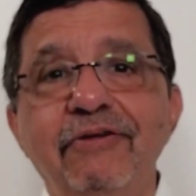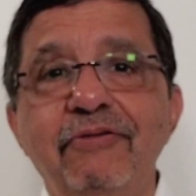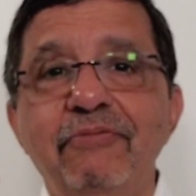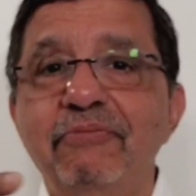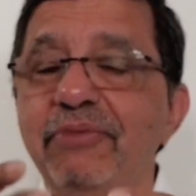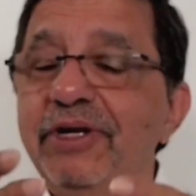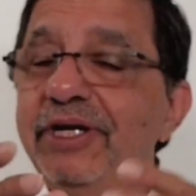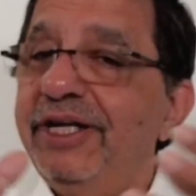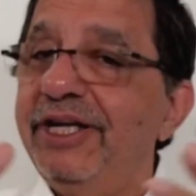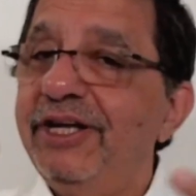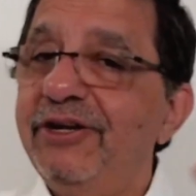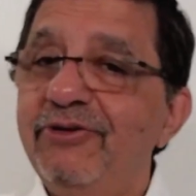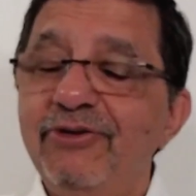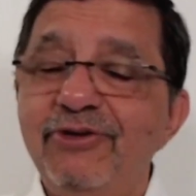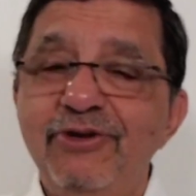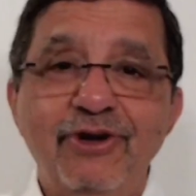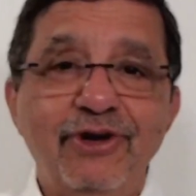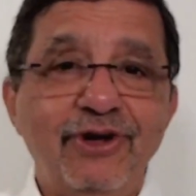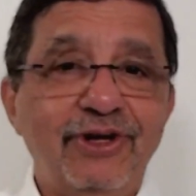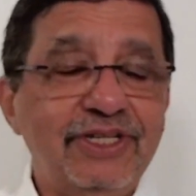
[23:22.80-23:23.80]
but he could
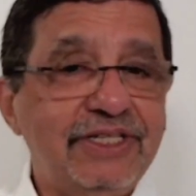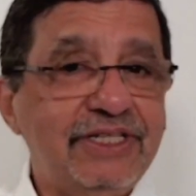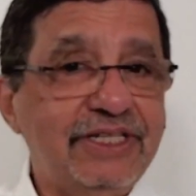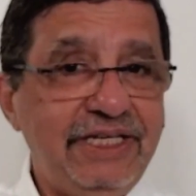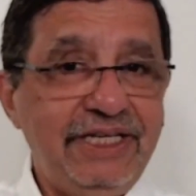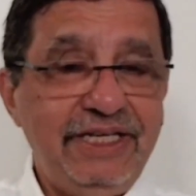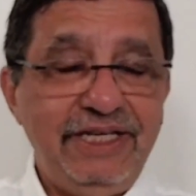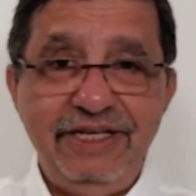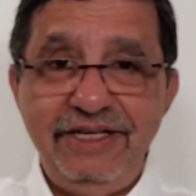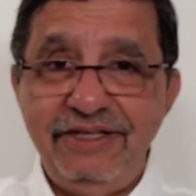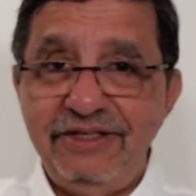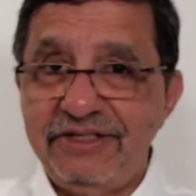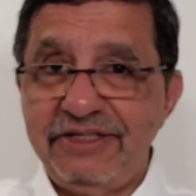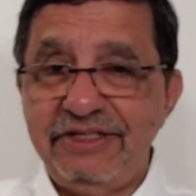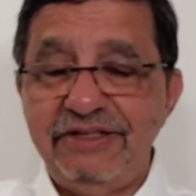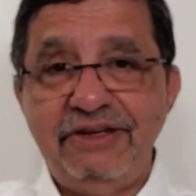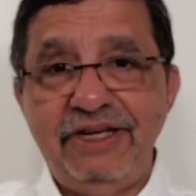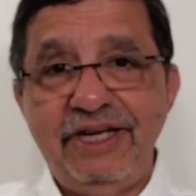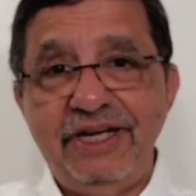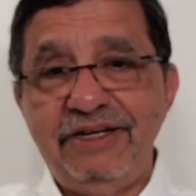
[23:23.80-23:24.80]
not see his
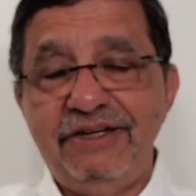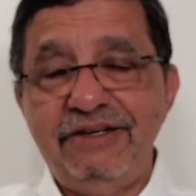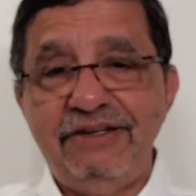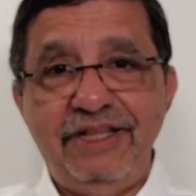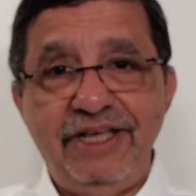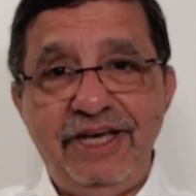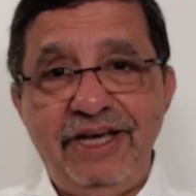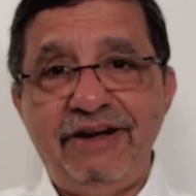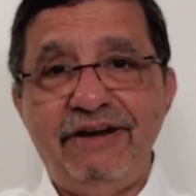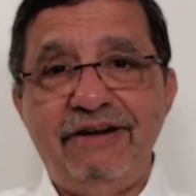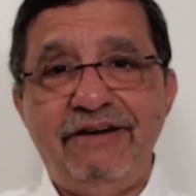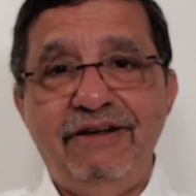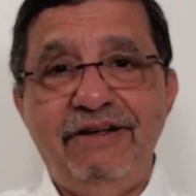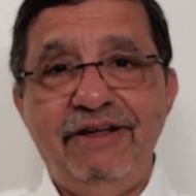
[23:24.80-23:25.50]
Creator there.